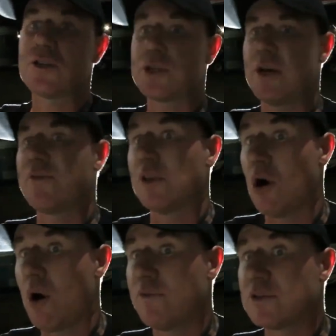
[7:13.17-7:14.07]
to see if the
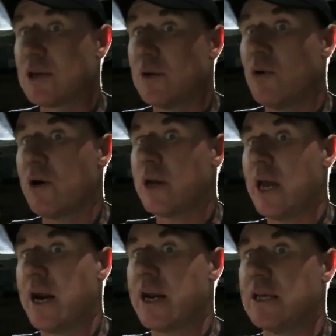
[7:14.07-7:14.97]
live was going to work,
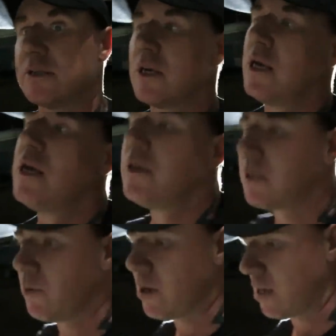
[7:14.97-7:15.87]
and it is.
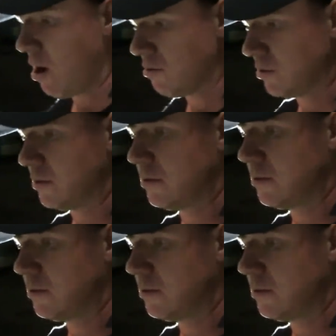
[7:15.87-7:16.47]
So we're golden.